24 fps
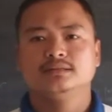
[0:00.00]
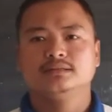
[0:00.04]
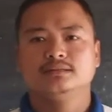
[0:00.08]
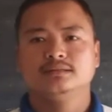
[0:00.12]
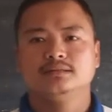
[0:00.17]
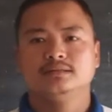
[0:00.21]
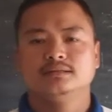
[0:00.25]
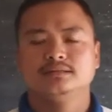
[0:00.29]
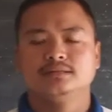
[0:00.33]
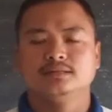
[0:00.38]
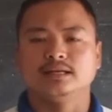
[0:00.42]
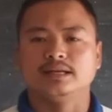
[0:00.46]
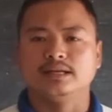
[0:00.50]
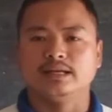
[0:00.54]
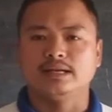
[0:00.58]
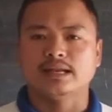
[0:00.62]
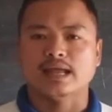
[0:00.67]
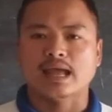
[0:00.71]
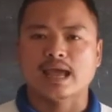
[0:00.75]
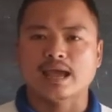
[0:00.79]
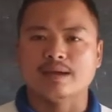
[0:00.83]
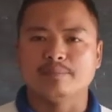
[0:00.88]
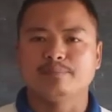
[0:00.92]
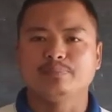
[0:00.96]
that it
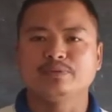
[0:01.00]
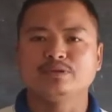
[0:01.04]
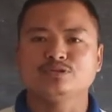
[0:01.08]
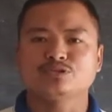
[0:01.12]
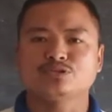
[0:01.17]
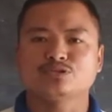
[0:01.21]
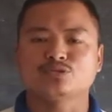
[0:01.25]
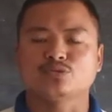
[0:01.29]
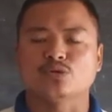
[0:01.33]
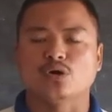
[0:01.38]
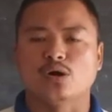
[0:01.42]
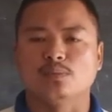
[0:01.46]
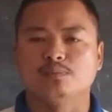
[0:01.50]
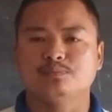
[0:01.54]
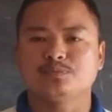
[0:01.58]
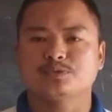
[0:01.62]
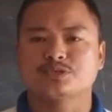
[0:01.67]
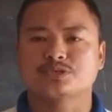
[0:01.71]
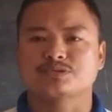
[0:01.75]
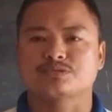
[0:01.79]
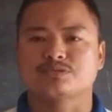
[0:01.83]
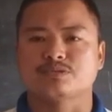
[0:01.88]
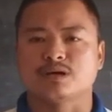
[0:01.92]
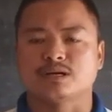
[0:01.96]
happens to
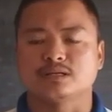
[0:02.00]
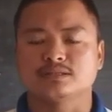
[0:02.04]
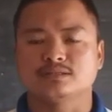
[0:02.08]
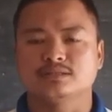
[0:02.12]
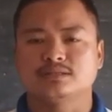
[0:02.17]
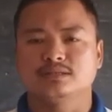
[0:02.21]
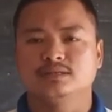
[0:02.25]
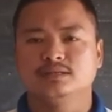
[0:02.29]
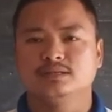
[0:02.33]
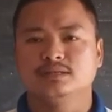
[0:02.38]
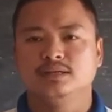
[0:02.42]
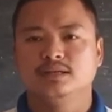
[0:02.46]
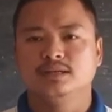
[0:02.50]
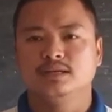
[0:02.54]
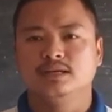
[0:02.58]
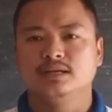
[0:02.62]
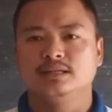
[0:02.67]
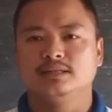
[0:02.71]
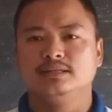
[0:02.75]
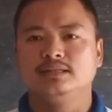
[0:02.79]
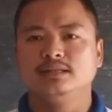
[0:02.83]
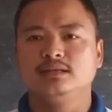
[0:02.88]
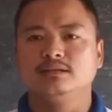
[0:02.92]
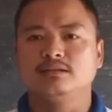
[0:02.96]
obstruct
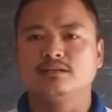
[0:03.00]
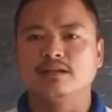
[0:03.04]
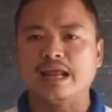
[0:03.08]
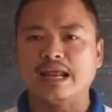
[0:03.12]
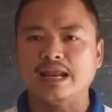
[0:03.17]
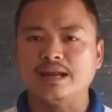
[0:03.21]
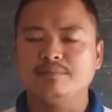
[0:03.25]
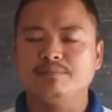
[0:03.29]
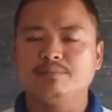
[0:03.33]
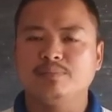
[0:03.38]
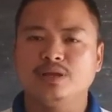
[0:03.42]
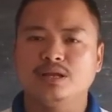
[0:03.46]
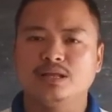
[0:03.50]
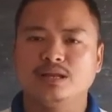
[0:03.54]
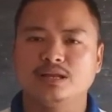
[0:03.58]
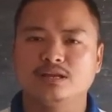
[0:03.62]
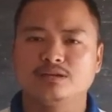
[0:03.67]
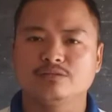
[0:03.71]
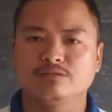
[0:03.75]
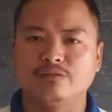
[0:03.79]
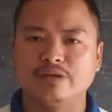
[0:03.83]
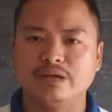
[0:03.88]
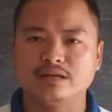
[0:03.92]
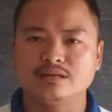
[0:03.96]
the rain-bearing
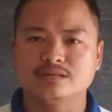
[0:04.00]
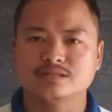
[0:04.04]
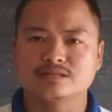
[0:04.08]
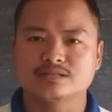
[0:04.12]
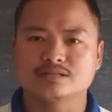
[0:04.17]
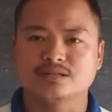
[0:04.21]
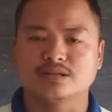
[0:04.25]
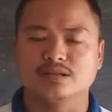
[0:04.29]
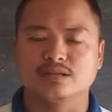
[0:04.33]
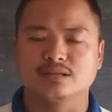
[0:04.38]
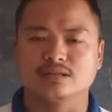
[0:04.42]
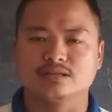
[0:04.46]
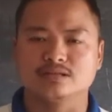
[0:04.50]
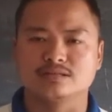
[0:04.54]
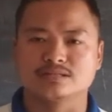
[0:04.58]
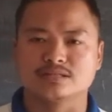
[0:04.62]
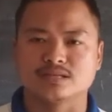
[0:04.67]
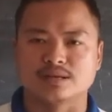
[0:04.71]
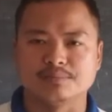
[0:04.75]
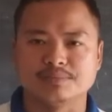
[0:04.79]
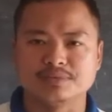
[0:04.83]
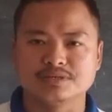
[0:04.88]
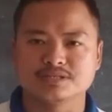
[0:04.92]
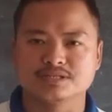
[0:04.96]
winds during the
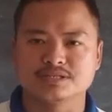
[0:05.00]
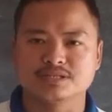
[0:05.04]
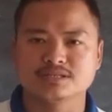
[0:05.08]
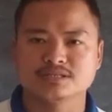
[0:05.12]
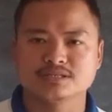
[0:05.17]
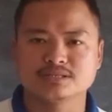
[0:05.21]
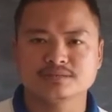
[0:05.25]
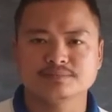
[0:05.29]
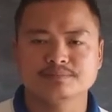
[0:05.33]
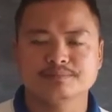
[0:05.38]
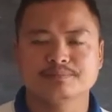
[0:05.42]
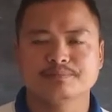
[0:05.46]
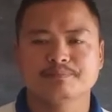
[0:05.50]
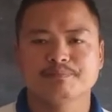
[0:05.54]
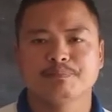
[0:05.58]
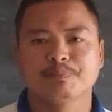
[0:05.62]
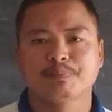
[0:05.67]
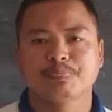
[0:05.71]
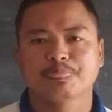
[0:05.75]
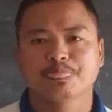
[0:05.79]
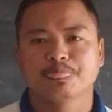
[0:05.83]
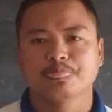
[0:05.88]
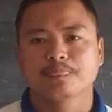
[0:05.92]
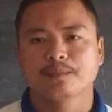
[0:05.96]
summer season
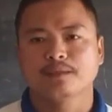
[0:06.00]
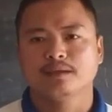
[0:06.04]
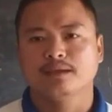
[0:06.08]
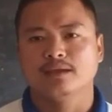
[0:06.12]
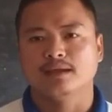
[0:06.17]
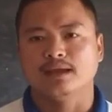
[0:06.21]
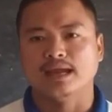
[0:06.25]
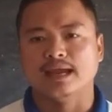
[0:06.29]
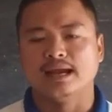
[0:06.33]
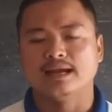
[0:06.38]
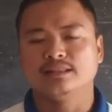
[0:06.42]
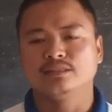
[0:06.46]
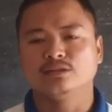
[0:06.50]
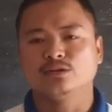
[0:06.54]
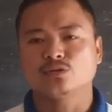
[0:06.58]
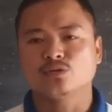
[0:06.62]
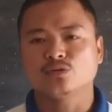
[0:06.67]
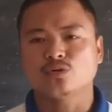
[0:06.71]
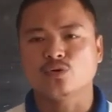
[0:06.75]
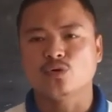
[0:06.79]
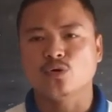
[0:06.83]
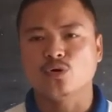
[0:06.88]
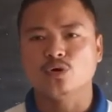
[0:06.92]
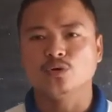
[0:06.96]
and the
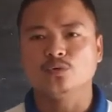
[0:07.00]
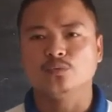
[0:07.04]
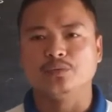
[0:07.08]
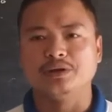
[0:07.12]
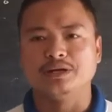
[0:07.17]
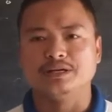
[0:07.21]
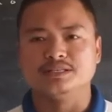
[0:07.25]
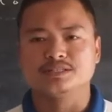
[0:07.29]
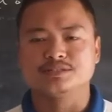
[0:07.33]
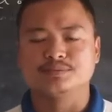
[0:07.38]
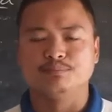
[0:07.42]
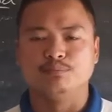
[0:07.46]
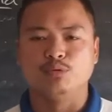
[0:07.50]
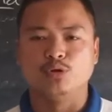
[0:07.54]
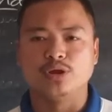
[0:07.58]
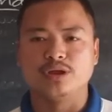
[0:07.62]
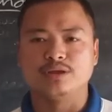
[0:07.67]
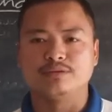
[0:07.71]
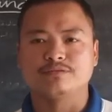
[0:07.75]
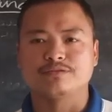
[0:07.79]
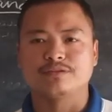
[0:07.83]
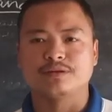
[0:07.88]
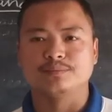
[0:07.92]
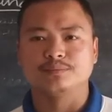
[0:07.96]
cold winds blowing
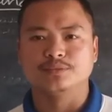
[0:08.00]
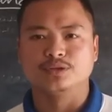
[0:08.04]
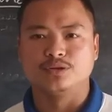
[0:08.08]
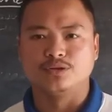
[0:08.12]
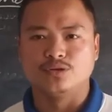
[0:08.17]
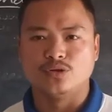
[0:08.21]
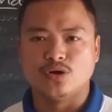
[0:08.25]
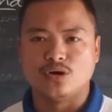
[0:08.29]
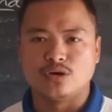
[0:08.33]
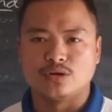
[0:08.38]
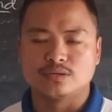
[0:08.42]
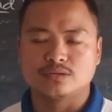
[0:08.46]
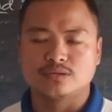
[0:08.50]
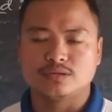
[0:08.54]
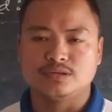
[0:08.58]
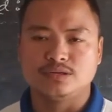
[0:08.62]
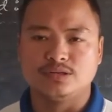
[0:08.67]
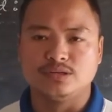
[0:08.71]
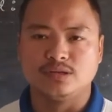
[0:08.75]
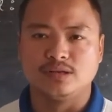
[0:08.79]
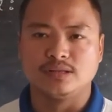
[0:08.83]
from the north during the